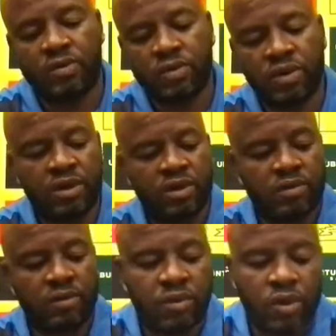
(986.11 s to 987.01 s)
We
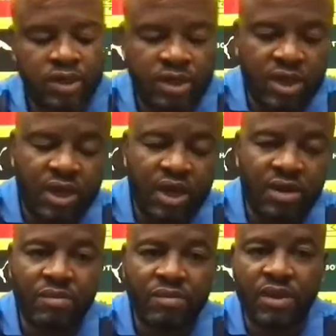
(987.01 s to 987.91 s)
watched the
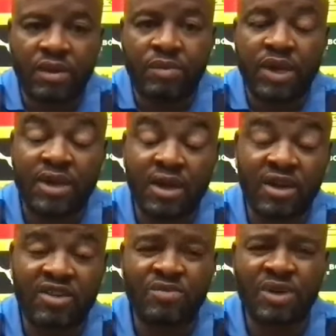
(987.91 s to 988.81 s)
game they played
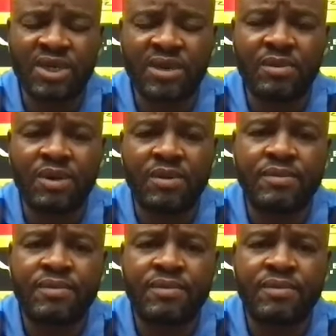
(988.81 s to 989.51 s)
against Mazembe.